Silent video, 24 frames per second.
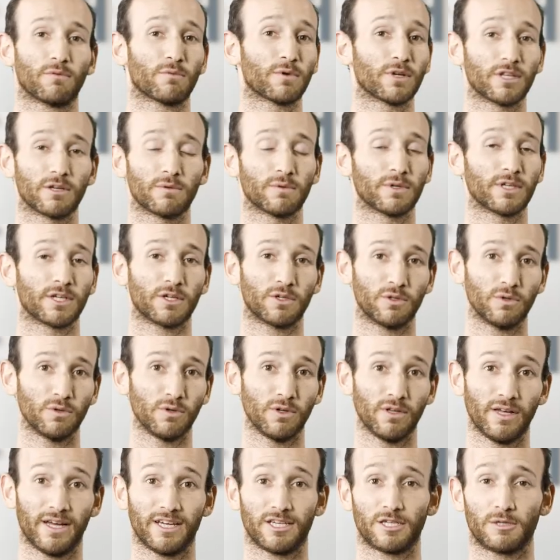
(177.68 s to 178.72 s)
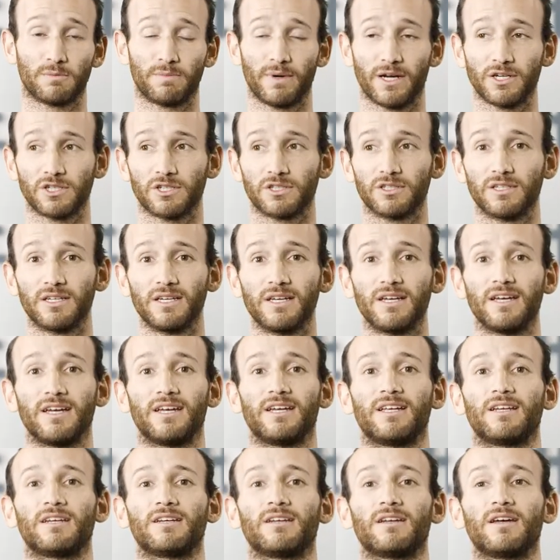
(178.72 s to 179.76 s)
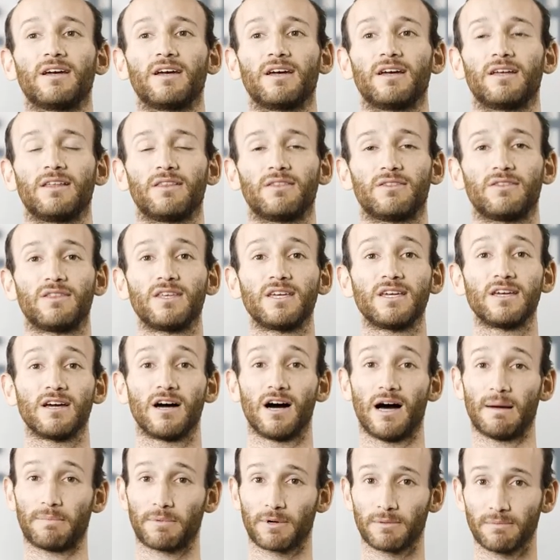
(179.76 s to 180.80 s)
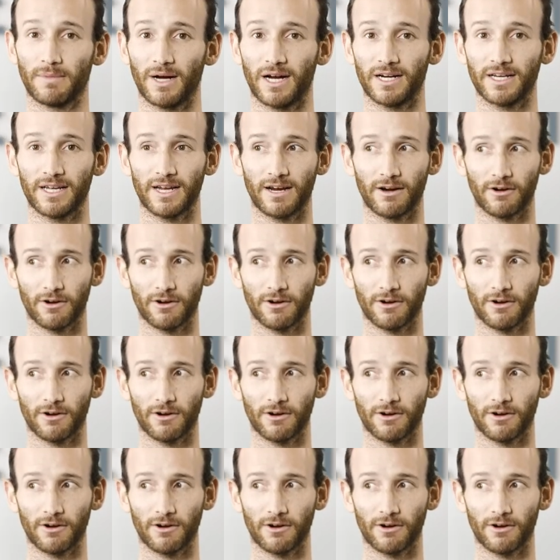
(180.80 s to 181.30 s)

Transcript: that really, really cool, especially in the upper body